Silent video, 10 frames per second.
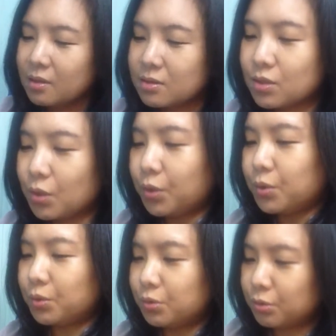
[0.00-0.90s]

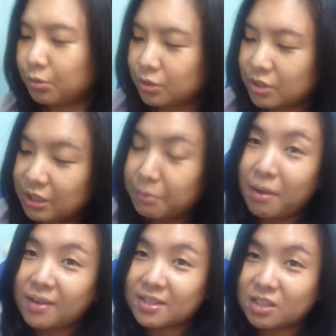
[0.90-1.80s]
so she
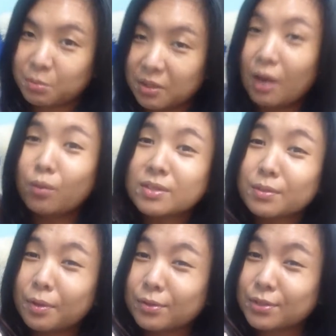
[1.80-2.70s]
messaged me I was
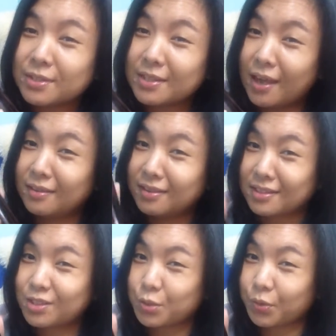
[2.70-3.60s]
about to send
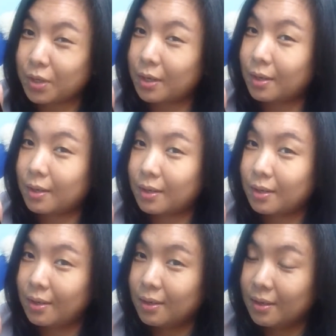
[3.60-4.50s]
this to her
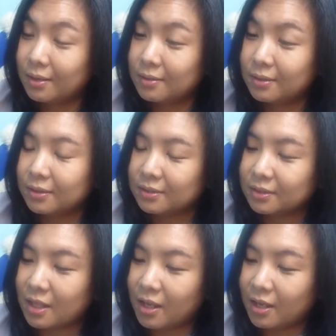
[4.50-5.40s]

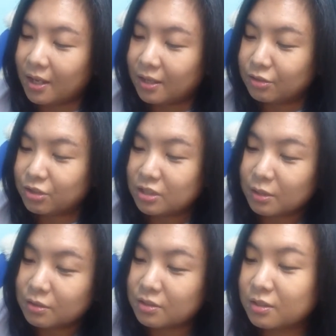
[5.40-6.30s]
and
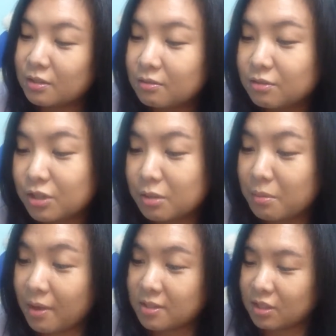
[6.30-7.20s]
she she
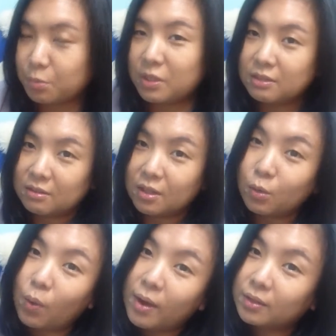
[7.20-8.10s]
messaged me
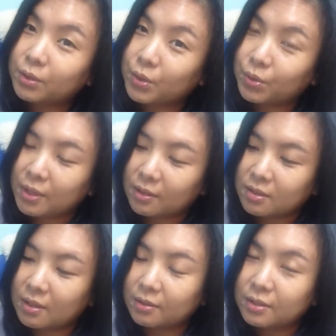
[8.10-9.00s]
a while ago
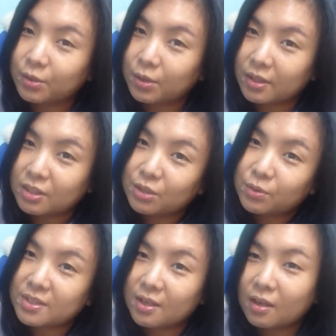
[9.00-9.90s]
that uh, you know like she
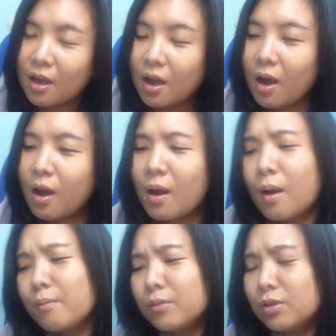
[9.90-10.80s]
was saying
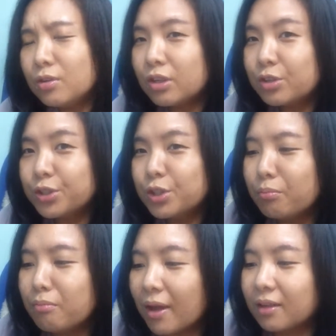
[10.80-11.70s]
um you know could
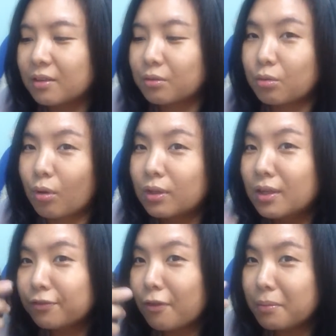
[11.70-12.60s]
you make a
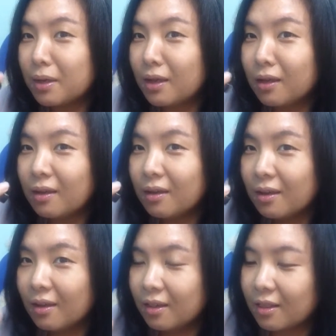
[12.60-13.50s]
roller for me
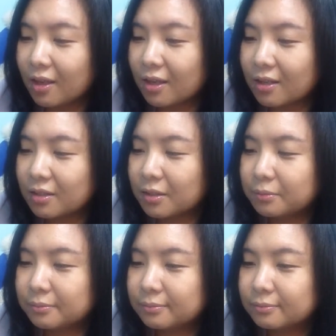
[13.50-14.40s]
like
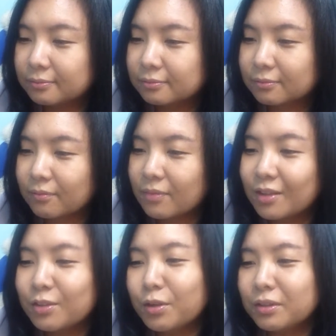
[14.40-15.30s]
um
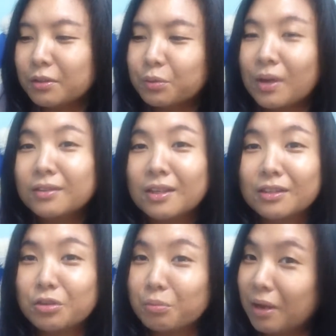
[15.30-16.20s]
you know the one
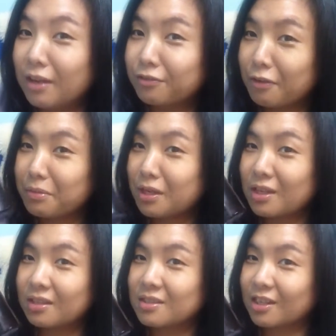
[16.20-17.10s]
that you made for
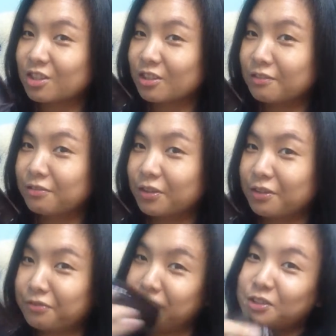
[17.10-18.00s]
me is actually for
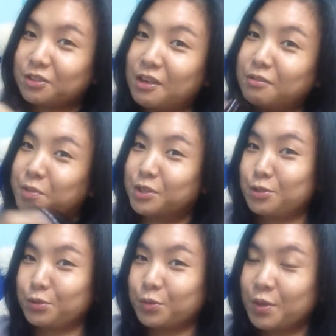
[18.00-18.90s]
the
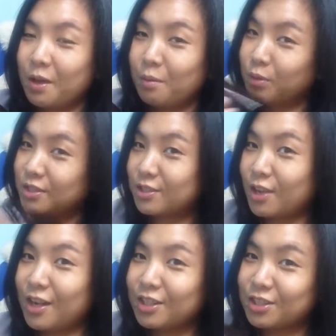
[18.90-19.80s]
physiotherapist to
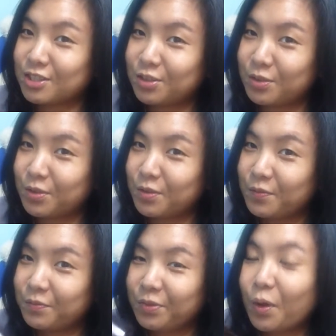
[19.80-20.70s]
massage
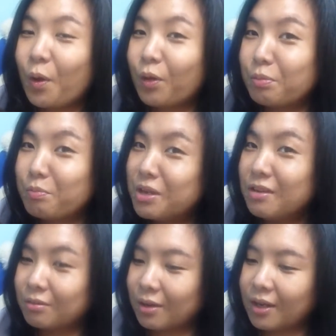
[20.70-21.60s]
on
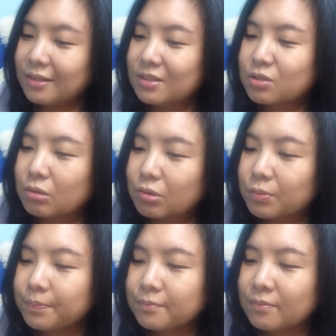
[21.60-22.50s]
me right so